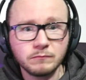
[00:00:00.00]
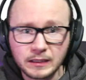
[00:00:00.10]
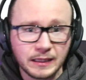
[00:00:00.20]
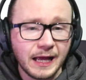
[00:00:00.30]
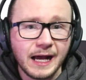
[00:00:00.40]

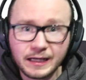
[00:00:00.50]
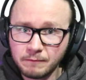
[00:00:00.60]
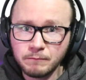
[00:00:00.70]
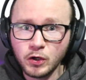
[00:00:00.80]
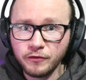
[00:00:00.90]
Clarke
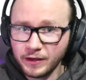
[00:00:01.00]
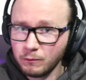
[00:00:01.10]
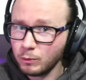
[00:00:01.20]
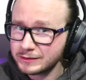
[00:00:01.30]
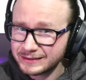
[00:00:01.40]
and Murphy
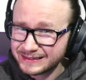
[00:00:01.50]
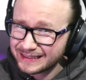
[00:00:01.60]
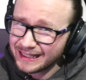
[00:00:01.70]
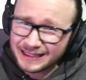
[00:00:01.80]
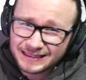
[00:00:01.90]
will
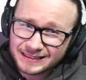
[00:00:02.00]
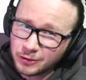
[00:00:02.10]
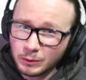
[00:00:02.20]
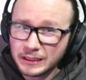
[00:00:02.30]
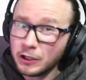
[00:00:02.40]
technically
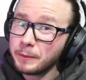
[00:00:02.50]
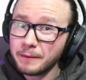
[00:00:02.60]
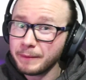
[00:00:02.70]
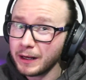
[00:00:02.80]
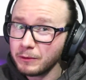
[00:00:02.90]
know a little bit
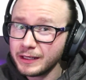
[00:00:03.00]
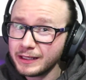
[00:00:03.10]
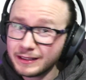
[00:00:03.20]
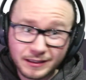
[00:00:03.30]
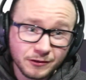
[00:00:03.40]
about
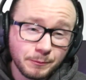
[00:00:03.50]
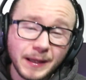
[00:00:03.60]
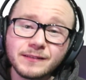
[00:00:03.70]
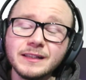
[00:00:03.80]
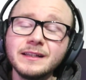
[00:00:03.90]
it,
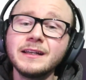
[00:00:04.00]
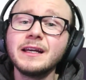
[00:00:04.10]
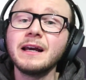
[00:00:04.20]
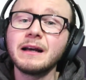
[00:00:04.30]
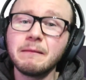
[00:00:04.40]
especially
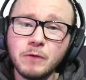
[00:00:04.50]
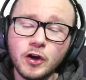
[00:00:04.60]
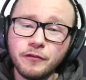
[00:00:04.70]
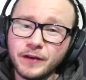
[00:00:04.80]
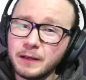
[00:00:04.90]

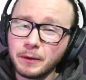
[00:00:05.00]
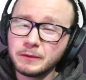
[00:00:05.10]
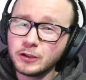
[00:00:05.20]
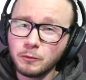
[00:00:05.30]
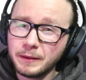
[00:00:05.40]
Murphy probably
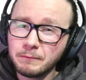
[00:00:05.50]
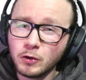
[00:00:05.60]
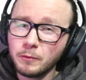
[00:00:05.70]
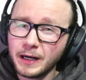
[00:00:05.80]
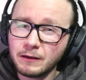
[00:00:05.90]
know a bit more
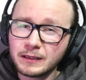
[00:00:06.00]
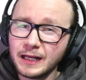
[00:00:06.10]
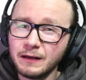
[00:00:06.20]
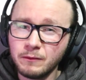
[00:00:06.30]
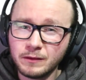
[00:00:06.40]
about
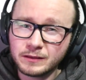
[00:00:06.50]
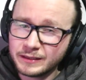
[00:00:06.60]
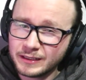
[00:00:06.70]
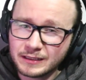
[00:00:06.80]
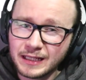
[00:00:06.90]
Clarke
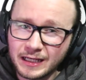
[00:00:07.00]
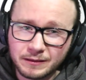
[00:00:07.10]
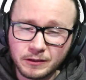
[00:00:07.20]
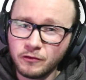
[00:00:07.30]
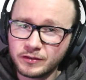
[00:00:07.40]
than Clarke,
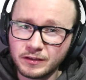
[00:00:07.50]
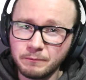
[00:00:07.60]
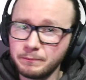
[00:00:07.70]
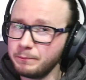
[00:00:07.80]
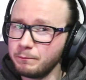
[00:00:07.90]
obviously,
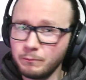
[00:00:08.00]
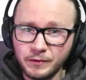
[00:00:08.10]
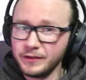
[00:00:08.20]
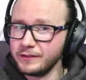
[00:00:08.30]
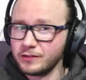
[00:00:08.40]
with
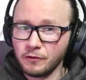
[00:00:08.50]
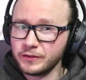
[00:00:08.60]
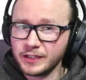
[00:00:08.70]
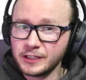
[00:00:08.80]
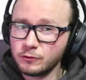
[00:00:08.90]
his
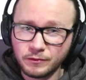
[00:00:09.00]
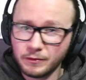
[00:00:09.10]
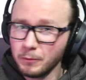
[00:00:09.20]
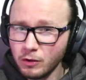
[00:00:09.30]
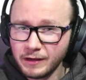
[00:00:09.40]
conversations with
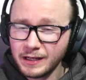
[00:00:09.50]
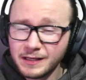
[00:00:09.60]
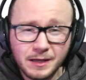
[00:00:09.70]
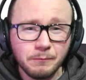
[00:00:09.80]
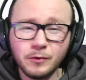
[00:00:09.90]
Amore.
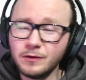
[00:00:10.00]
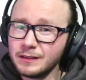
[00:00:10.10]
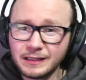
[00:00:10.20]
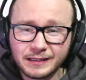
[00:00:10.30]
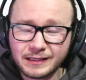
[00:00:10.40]
But
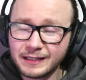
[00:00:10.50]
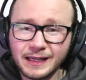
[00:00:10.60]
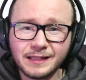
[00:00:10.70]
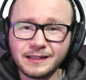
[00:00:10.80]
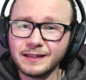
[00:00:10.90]

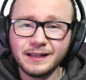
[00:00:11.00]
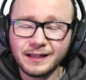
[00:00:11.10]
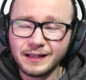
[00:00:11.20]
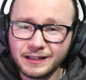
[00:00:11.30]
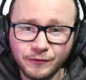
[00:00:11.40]
again,
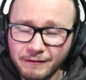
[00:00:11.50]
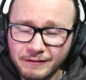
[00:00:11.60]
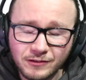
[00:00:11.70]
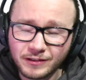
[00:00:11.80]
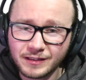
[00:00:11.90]
it's very
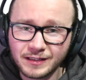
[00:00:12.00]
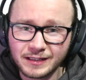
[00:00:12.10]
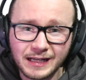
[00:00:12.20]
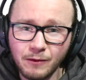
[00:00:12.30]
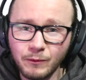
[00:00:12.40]
interesting, and I
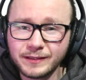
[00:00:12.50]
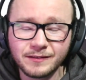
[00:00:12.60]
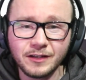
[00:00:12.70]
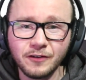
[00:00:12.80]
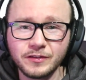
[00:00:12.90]
can't wait to
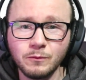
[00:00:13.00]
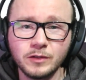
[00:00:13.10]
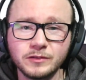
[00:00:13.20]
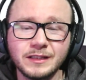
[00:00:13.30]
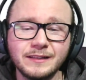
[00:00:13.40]
see, obviously,
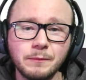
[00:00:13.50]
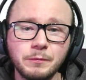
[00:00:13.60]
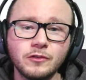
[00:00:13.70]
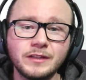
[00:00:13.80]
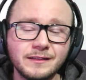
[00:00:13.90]
what today's
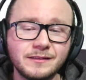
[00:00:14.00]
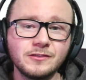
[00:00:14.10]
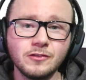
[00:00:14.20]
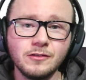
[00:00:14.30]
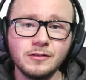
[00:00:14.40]
episode has in
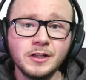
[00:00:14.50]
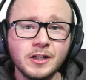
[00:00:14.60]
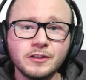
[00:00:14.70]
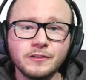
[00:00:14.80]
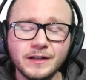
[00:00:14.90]
store.
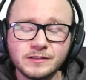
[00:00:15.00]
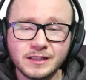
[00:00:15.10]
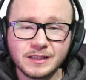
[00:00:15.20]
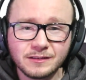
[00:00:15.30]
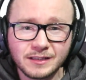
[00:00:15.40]
So thanks for
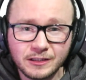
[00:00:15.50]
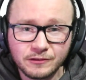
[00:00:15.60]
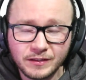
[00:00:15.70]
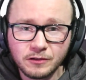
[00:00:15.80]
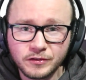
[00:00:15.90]
checking out today's
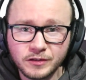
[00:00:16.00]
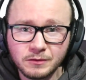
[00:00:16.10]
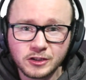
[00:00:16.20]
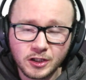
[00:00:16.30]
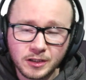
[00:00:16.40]
video. If you do
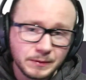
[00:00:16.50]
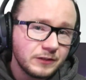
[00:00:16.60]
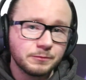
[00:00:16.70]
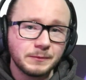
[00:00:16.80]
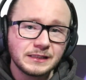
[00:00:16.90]
enjoy it, please
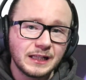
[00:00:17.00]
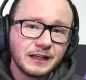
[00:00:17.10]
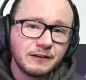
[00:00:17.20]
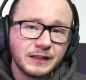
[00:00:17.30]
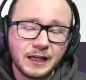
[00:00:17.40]
smash a
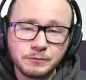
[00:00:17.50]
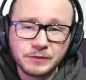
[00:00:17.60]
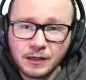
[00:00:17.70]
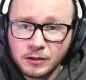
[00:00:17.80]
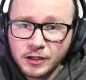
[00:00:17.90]
like, it really helps
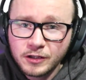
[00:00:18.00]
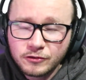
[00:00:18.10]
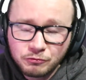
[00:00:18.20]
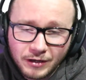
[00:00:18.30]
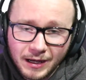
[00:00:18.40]
out.
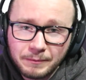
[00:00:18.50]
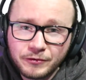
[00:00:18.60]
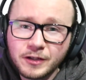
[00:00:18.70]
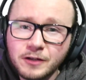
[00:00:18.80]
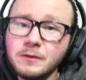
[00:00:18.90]
Subscribe if
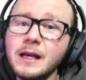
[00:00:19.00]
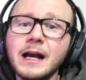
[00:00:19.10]
you're new.